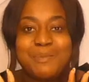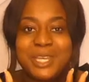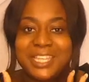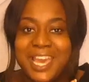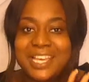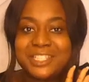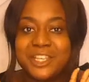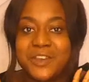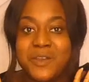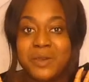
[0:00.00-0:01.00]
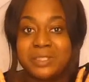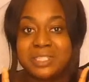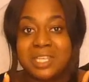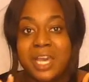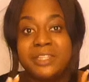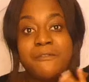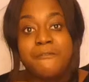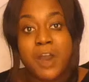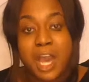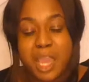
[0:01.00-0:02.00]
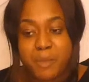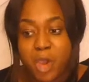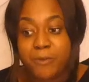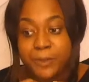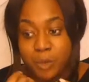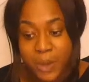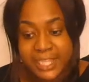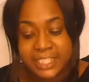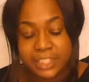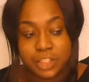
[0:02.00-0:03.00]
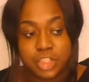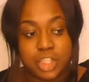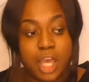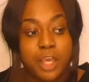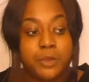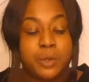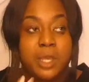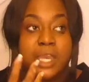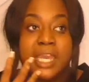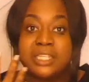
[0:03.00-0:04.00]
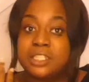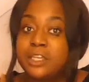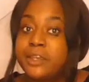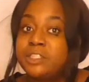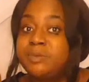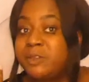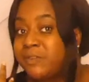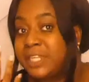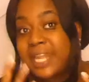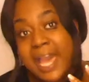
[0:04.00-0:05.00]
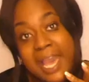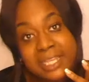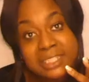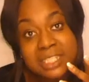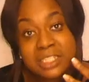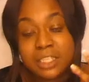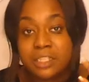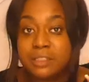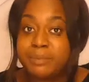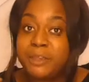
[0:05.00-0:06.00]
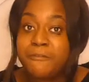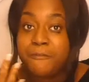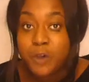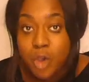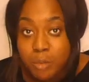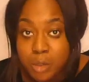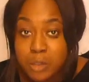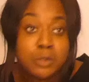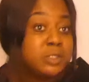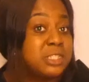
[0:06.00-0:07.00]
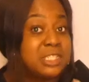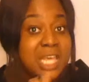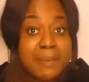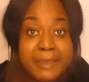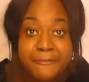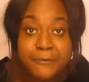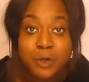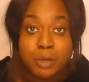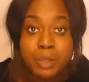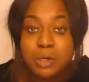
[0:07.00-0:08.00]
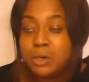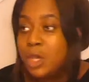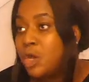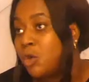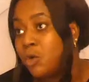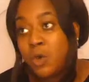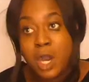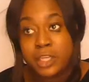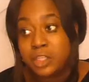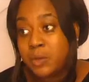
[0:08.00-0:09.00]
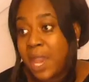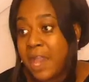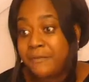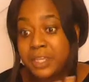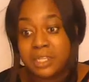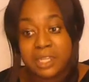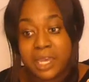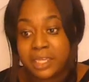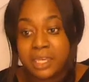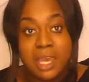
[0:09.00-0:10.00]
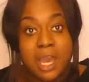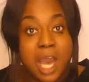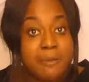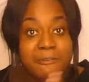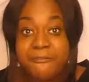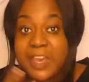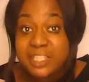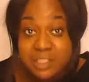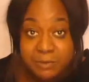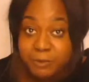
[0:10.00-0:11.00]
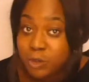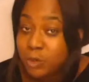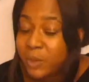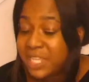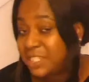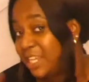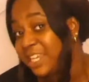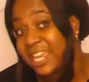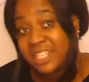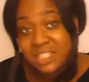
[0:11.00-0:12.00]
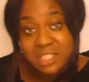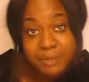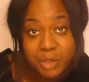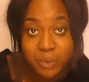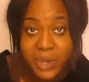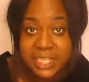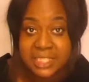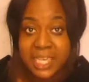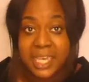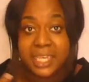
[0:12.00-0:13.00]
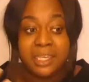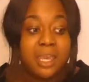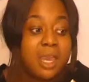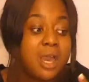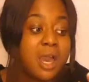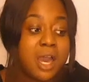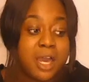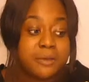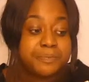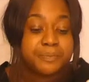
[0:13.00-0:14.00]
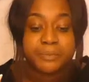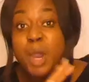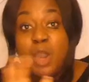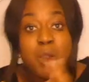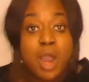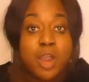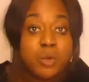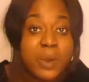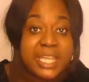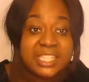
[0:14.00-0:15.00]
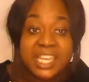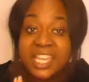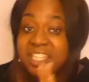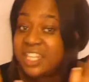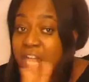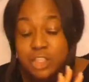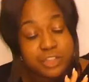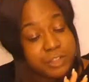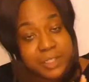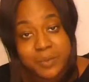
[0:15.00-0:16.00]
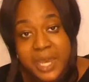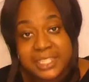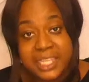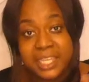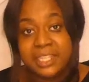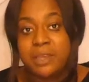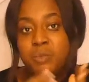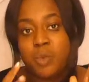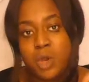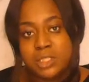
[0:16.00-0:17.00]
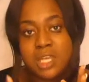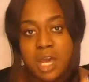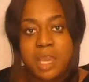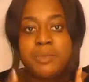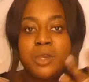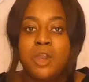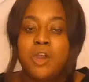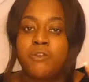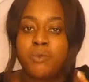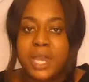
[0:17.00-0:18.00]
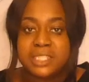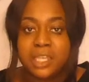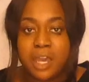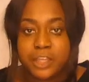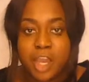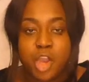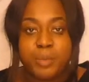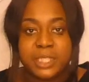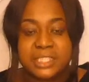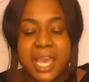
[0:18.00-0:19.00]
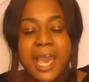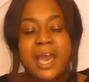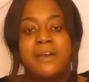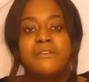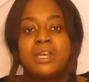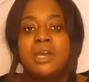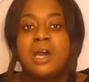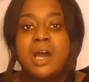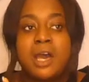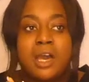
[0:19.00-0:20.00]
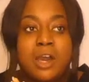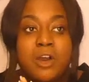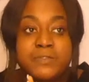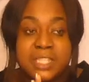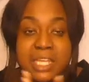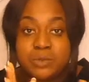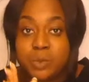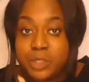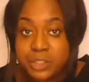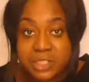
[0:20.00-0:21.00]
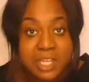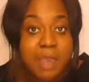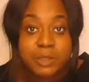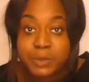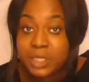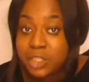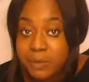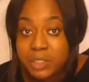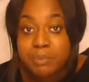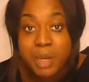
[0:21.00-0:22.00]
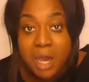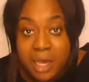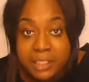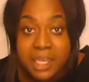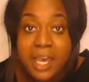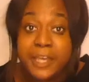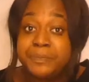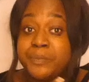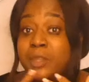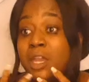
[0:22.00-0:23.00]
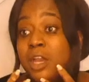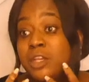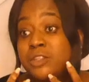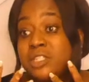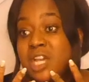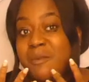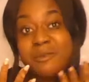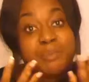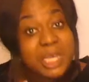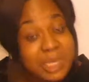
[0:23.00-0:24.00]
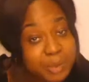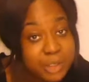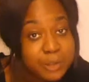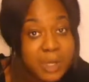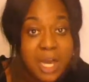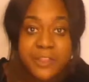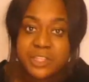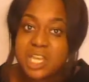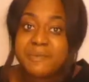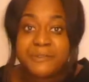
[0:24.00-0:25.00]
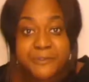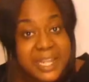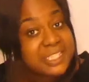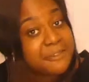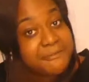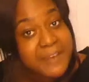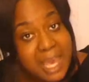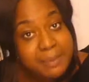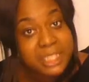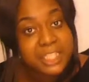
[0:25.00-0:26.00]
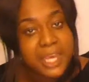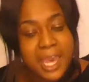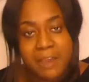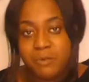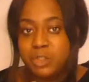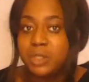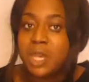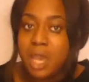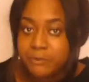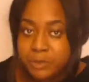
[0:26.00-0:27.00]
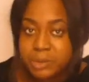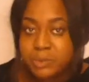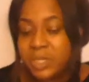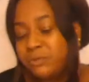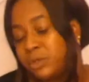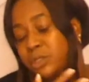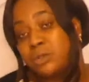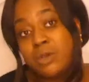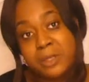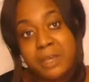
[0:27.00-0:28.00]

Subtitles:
but yeah, so decide the vibe of your wedding. So is it going to be relaxed? Is it going to be formal, semi-formal, or are you having like a festival wedding, intimate wedding, boho wedding, luxury wedding? Like, what type of wedding are you hoping to have? Obviously that's what you decide between you and your partner. The type of people you are, the type of friends and family you have, what you're comfortable with, what you're not